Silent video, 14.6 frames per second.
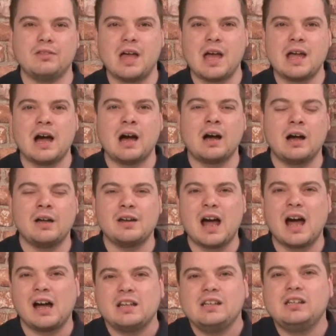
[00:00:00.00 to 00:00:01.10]
They are an
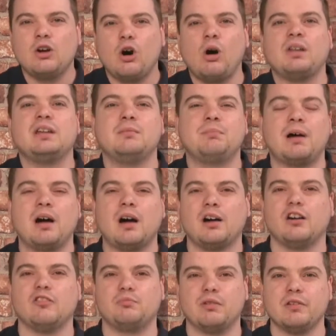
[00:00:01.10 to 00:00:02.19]
iconic
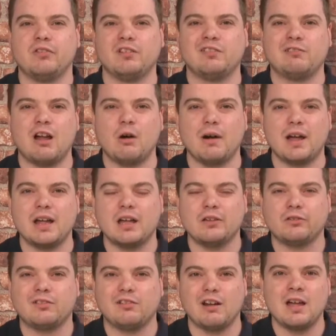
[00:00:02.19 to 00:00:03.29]
part of British railway
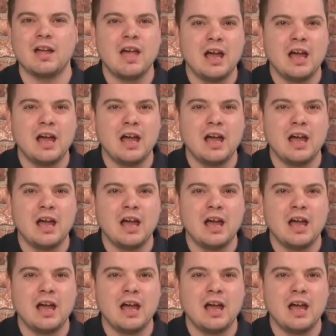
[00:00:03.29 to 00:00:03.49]
history.